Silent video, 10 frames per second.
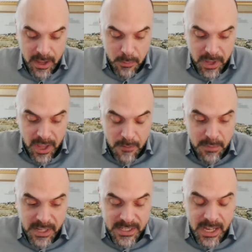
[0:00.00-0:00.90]
We have
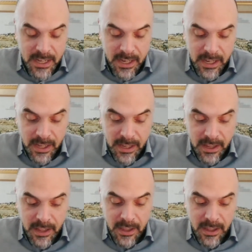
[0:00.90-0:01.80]
been
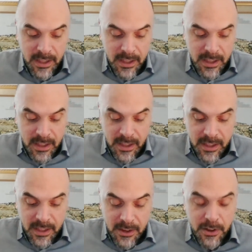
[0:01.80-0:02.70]
sending
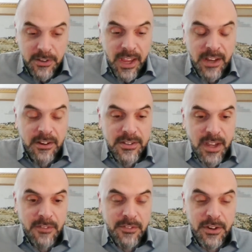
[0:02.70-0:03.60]
containers
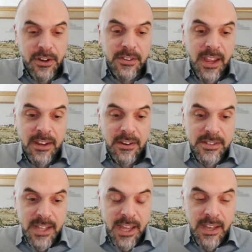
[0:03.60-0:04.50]
after
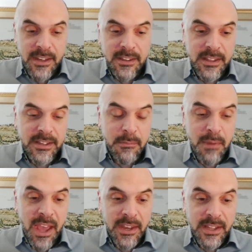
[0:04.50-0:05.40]
containers, and the
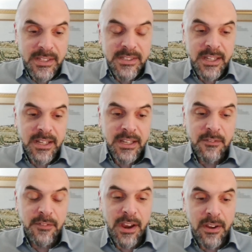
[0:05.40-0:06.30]
demand is still
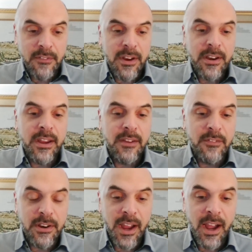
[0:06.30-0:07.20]

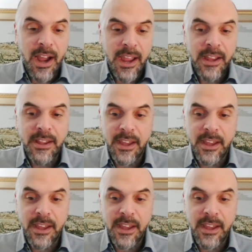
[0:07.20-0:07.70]
very high.